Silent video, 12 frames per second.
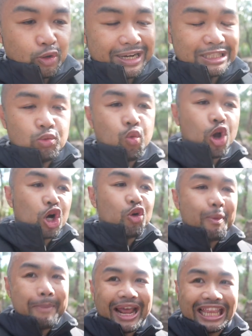So it is
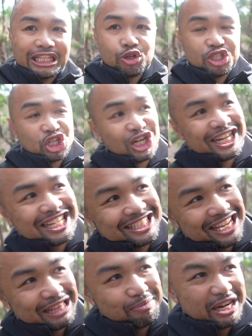water repellent to a certain
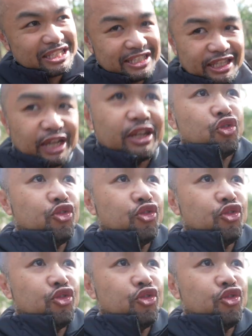extent, but it's not